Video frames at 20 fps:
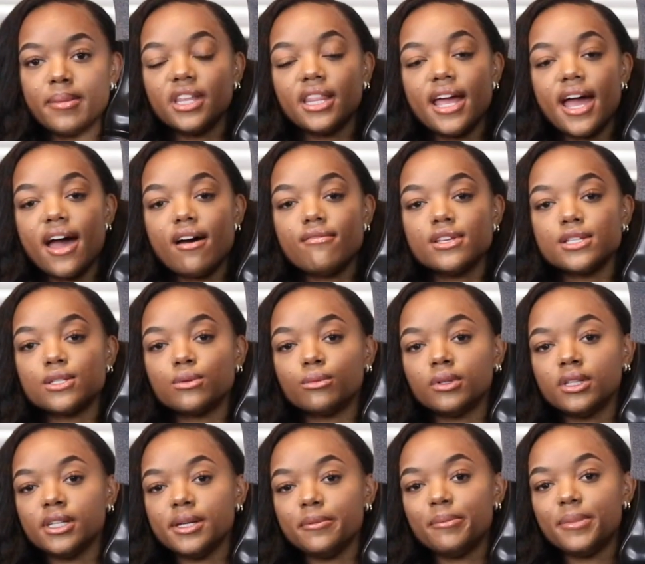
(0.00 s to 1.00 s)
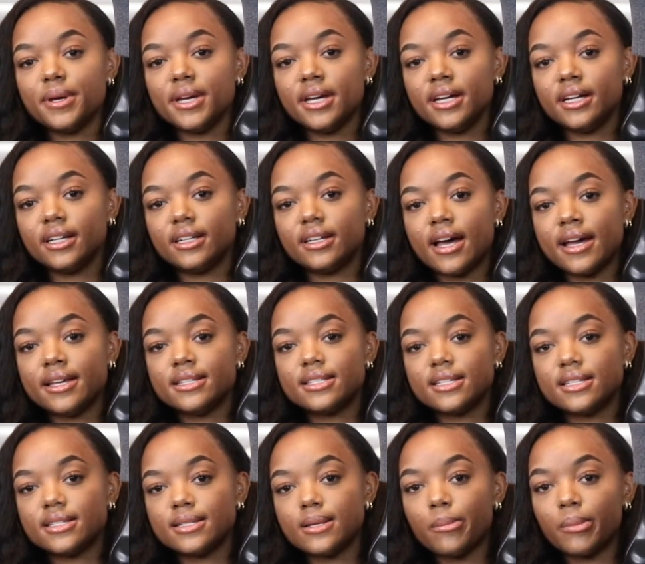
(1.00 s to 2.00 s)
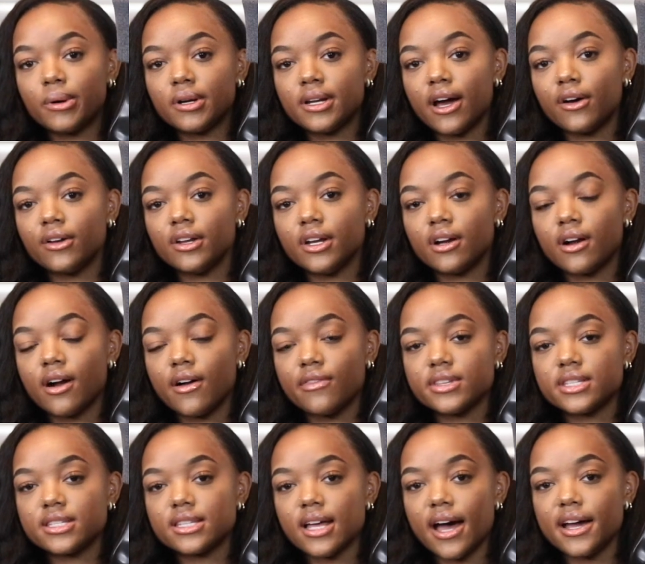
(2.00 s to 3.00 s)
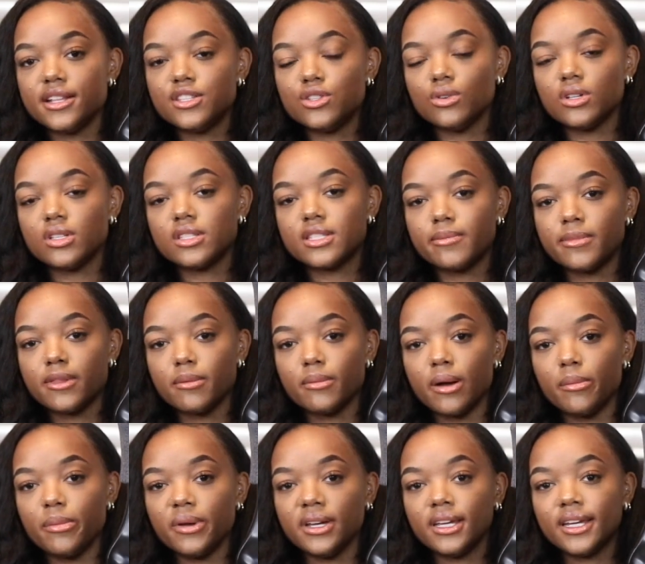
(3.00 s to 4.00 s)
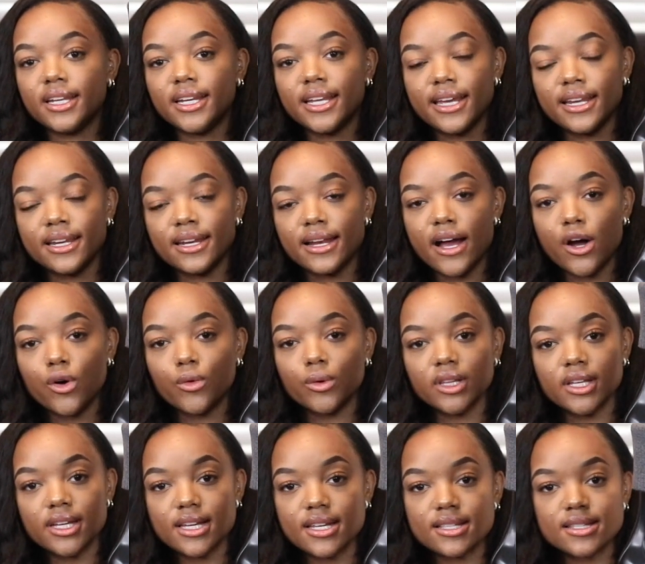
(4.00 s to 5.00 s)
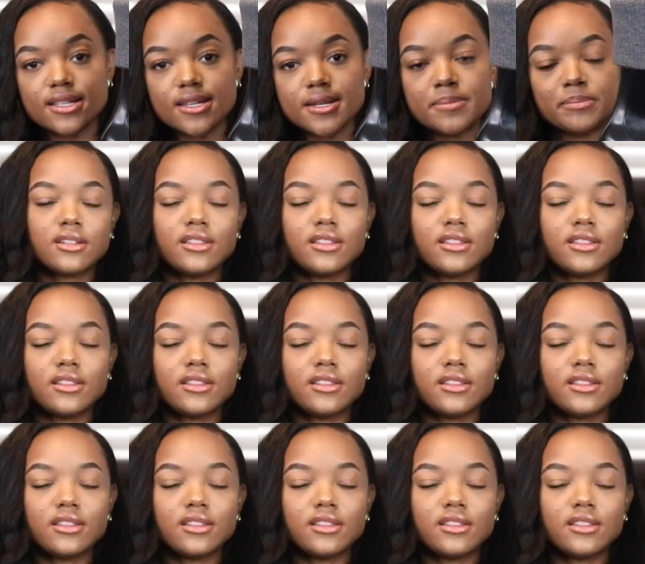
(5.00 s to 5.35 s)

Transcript: and they have this really big nice zipper down here on the side, so you can zip them up and get in and out really easy.